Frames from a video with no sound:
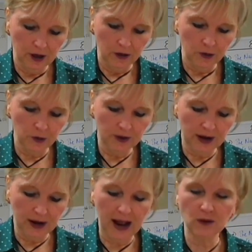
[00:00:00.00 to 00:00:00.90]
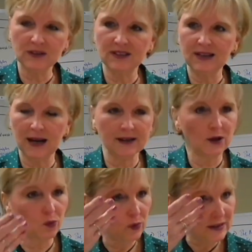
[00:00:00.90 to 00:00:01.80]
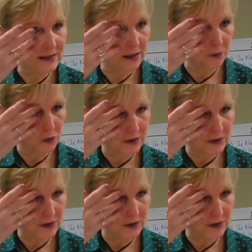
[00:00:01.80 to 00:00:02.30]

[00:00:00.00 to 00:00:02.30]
through their outstanding wisdom, was